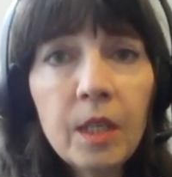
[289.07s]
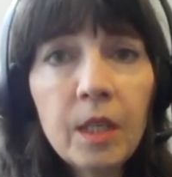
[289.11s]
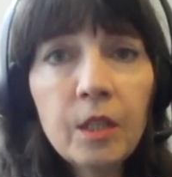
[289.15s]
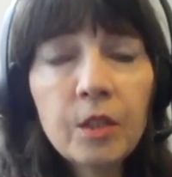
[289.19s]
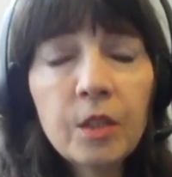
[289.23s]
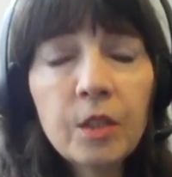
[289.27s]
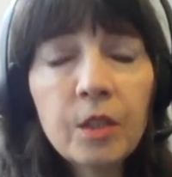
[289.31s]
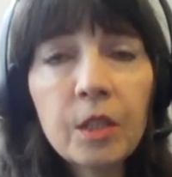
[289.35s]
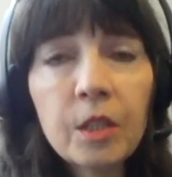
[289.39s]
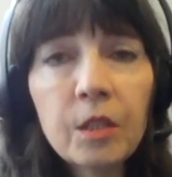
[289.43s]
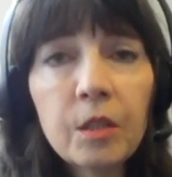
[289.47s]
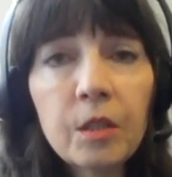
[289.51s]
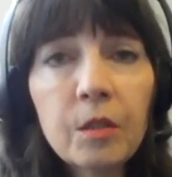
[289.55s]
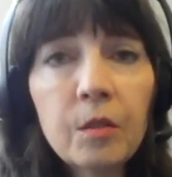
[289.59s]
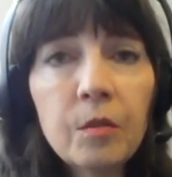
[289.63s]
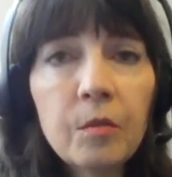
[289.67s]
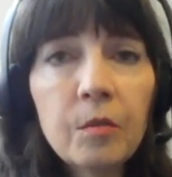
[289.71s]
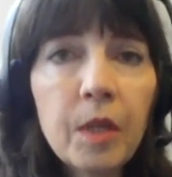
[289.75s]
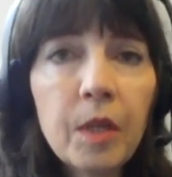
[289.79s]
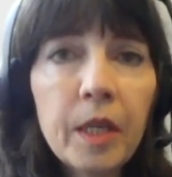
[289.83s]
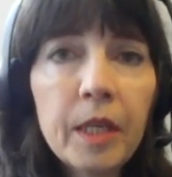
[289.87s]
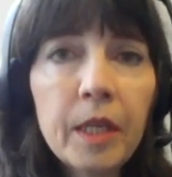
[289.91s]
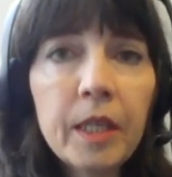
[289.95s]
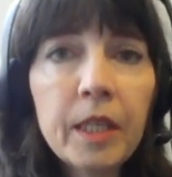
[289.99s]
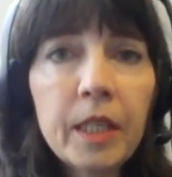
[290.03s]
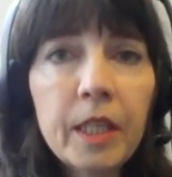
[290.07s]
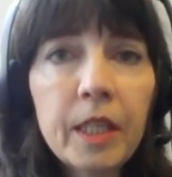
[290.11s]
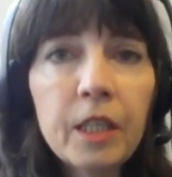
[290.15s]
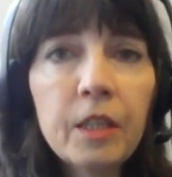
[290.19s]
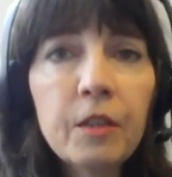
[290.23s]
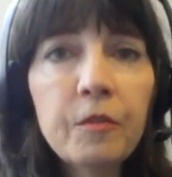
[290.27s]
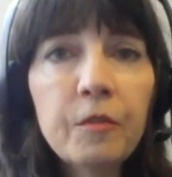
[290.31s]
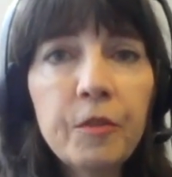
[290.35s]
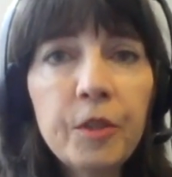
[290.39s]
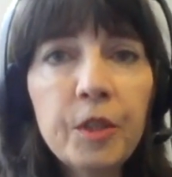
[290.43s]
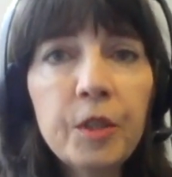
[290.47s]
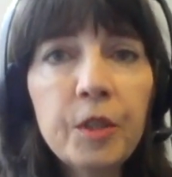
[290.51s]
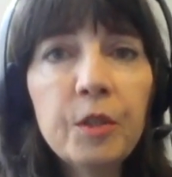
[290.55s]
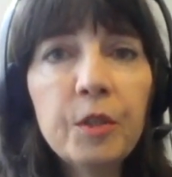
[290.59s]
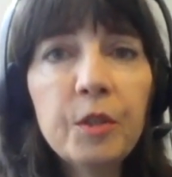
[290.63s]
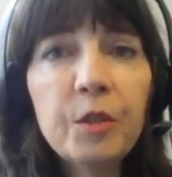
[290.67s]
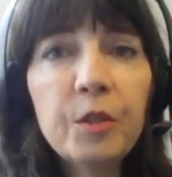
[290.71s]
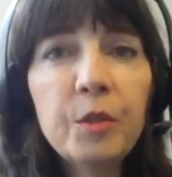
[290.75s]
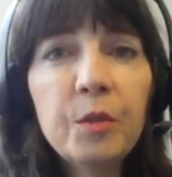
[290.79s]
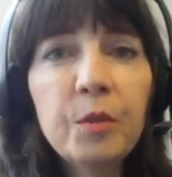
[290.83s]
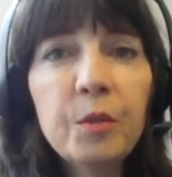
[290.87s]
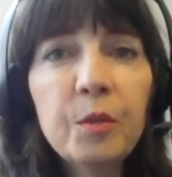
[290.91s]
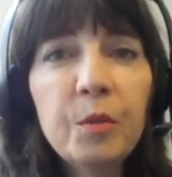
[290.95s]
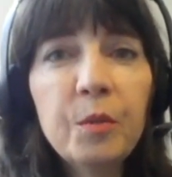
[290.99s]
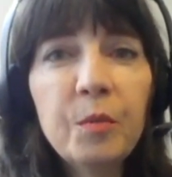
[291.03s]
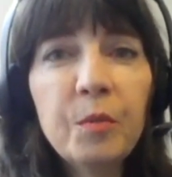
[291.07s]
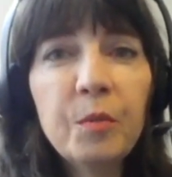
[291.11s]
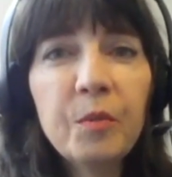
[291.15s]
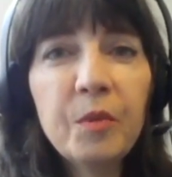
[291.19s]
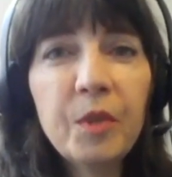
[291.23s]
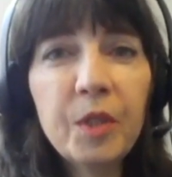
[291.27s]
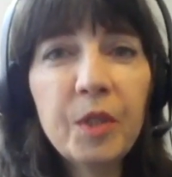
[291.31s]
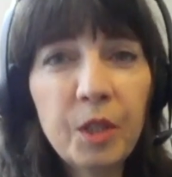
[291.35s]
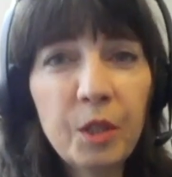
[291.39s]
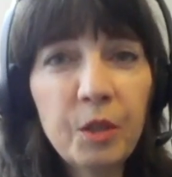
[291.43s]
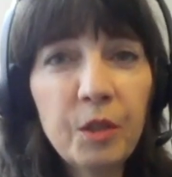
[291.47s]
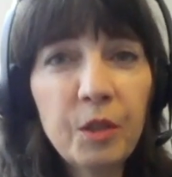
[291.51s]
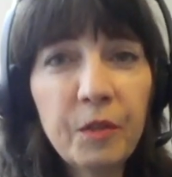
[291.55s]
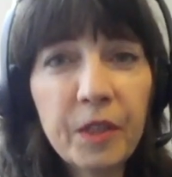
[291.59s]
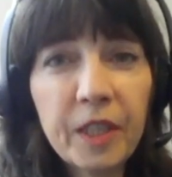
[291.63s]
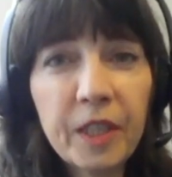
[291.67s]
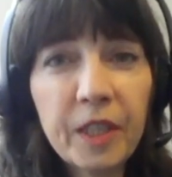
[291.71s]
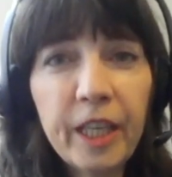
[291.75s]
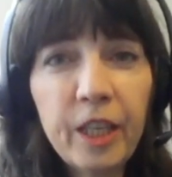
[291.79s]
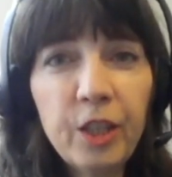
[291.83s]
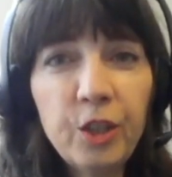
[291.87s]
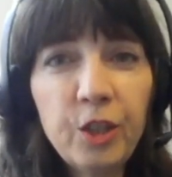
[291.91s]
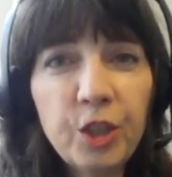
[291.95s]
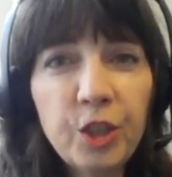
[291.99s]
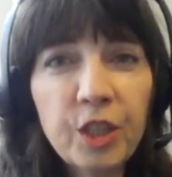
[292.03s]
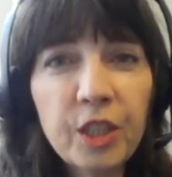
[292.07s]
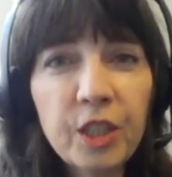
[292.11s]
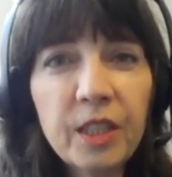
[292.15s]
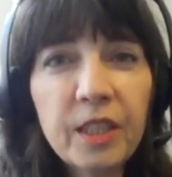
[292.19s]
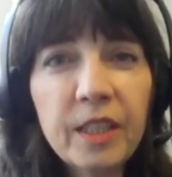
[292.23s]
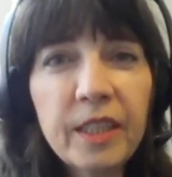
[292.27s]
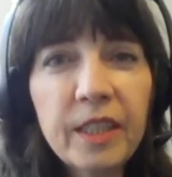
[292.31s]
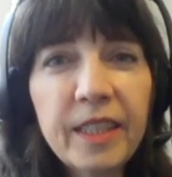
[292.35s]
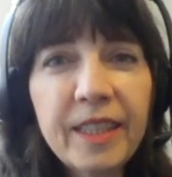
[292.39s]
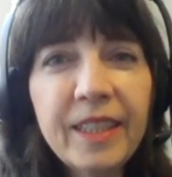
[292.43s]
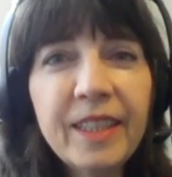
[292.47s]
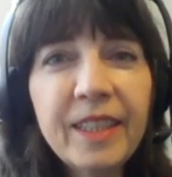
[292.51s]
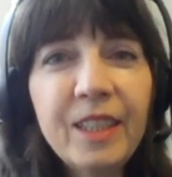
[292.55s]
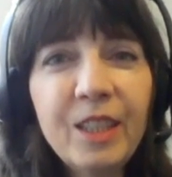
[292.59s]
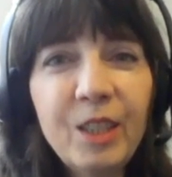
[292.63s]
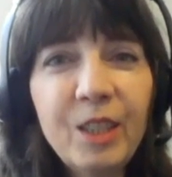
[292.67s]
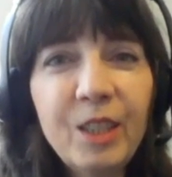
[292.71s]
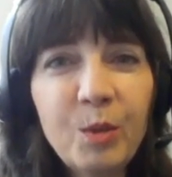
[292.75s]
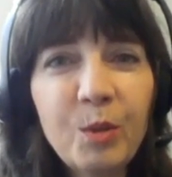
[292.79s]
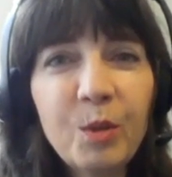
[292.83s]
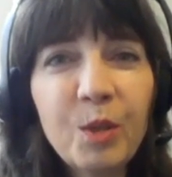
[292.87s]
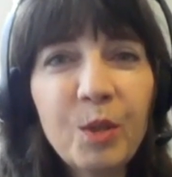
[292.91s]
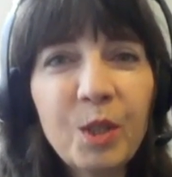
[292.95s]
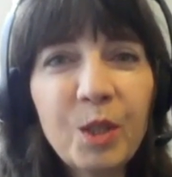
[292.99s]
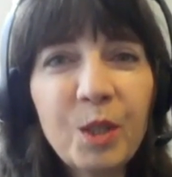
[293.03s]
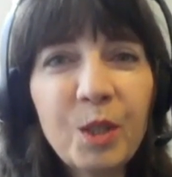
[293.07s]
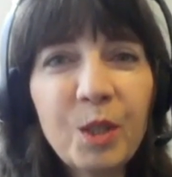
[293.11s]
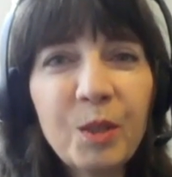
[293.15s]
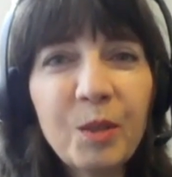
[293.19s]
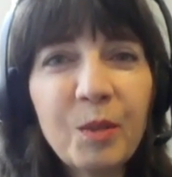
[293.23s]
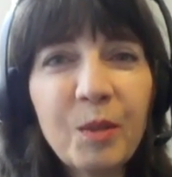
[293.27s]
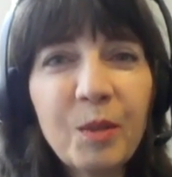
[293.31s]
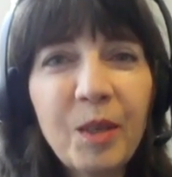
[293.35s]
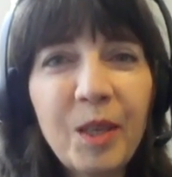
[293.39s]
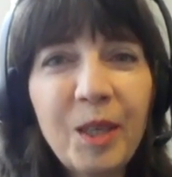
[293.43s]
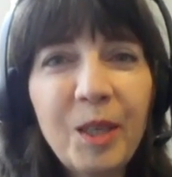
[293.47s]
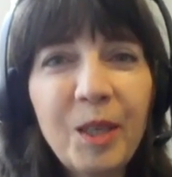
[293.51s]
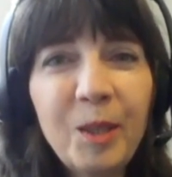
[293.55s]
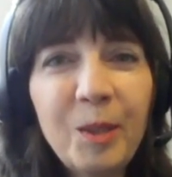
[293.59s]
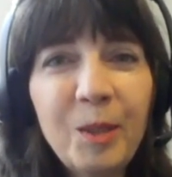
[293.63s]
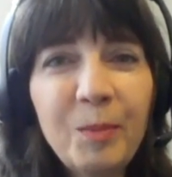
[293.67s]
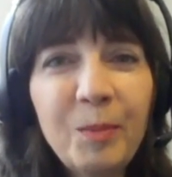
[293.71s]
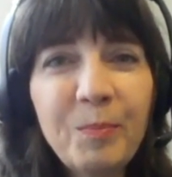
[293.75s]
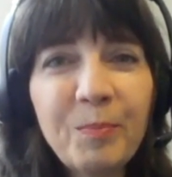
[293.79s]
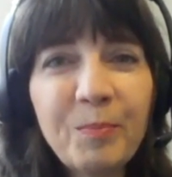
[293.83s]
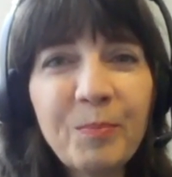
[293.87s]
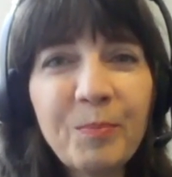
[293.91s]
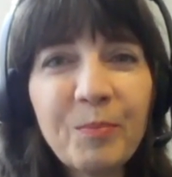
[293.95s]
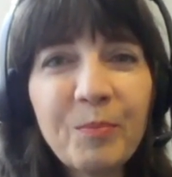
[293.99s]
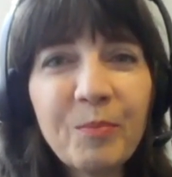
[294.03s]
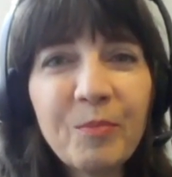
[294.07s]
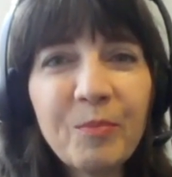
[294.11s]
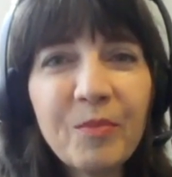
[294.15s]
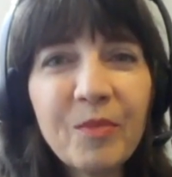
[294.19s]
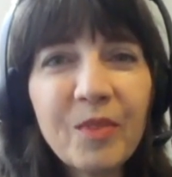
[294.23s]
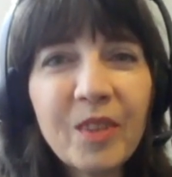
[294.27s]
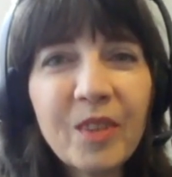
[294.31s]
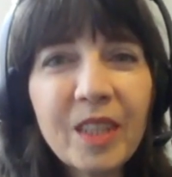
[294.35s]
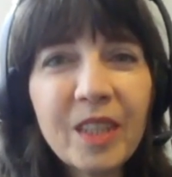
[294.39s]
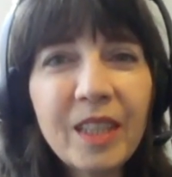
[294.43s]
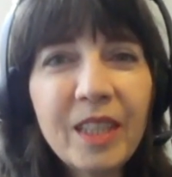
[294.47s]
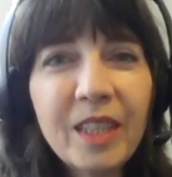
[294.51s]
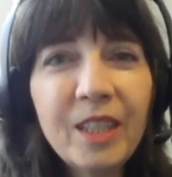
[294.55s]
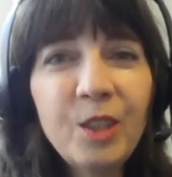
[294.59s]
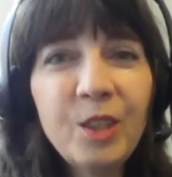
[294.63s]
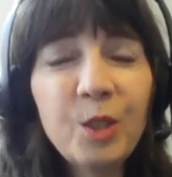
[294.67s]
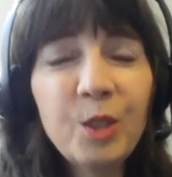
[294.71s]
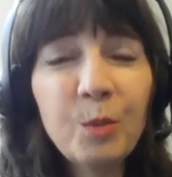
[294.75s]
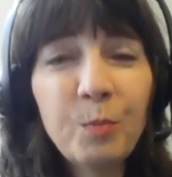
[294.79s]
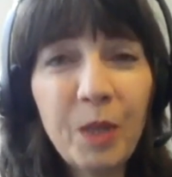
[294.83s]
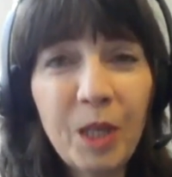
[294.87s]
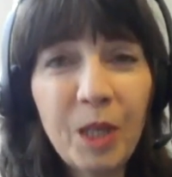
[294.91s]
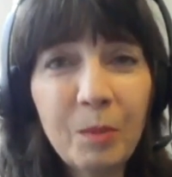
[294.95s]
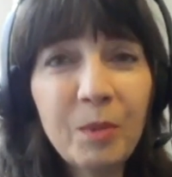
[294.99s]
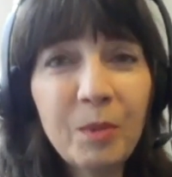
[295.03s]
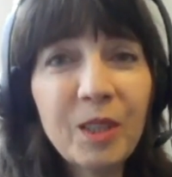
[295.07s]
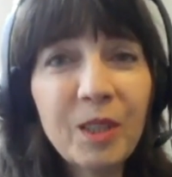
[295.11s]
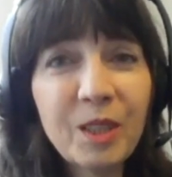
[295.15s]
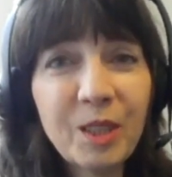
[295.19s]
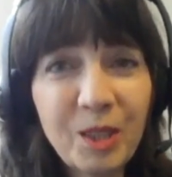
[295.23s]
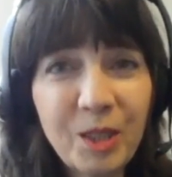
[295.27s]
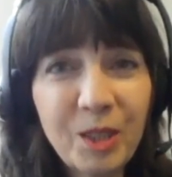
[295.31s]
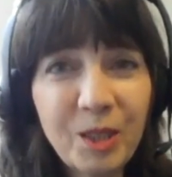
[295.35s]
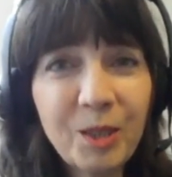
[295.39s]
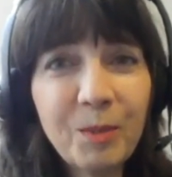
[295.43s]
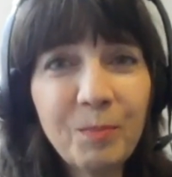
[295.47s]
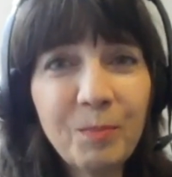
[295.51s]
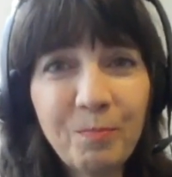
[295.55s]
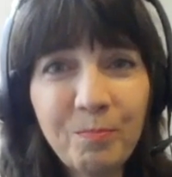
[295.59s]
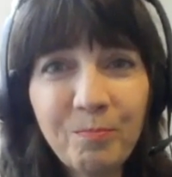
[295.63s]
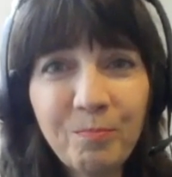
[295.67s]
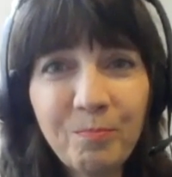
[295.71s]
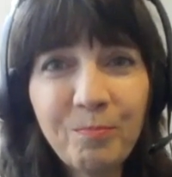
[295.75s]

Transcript: So they give you the notification in your Publix